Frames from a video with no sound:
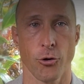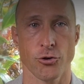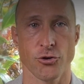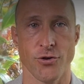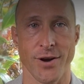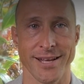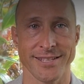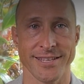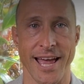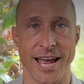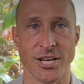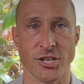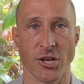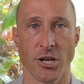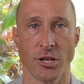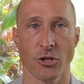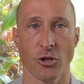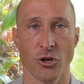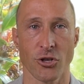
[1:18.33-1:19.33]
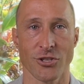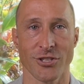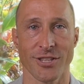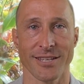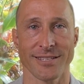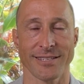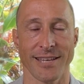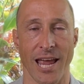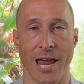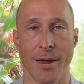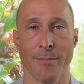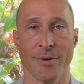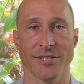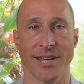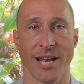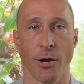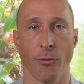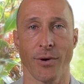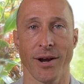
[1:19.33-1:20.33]
your transaction looks the same
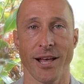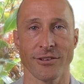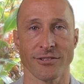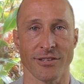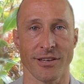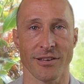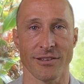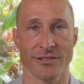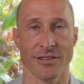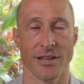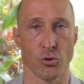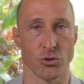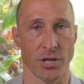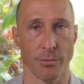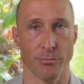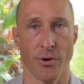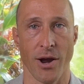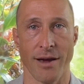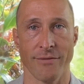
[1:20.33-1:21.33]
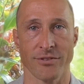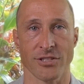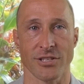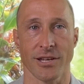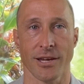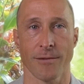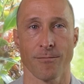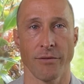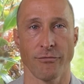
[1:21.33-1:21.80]
as anyone else's, boosting privacy.